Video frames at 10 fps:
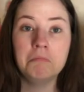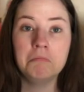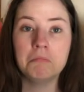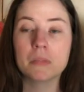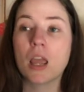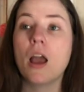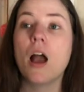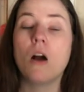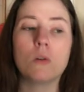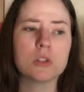Hmm.
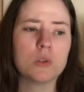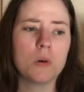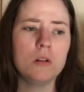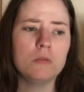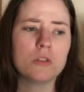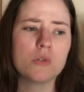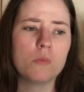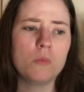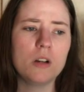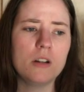Or a squirrel? Just
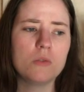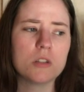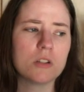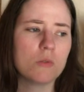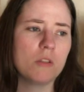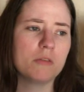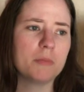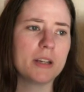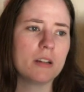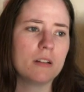what kind of noise do squirrels
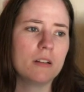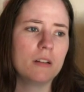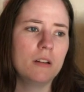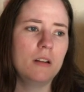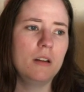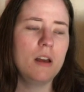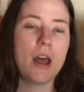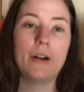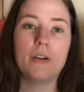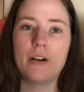make? I
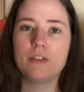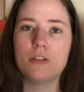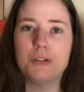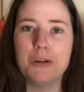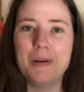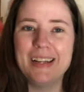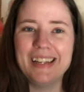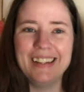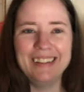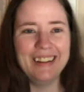don't know. I'll have to
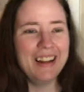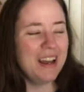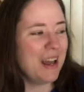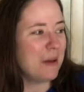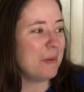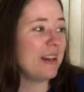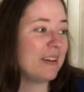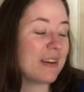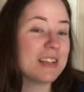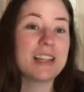YouTube it. But
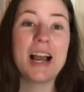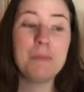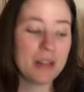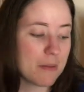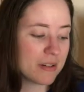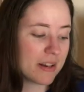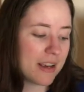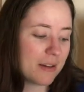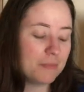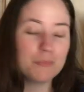anyways, I'm blabbing
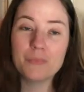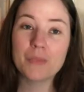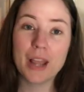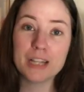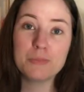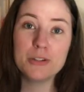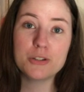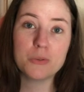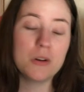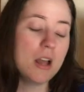now, as per
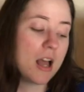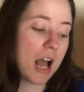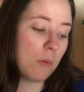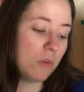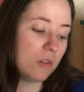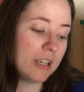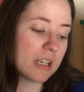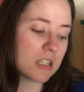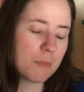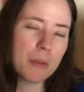usual. I will link
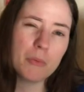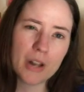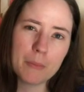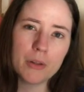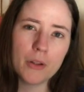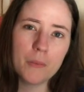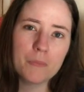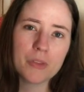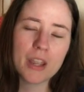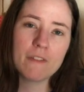some people down below
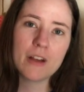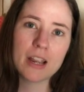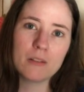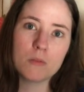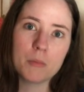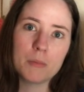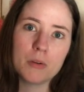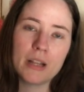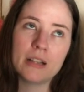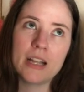if I can remember,
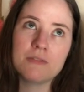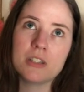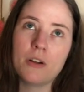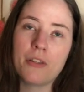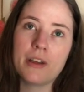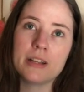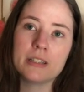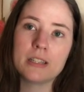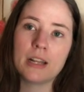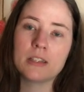like Life's Little
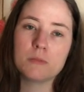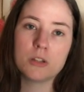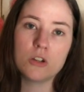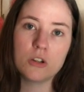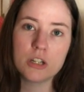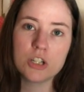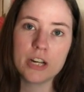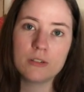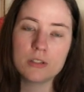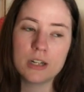Things and some of the cooking
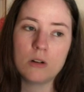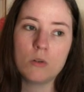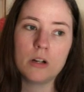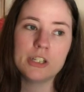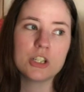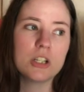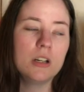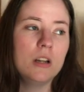channels that I watch.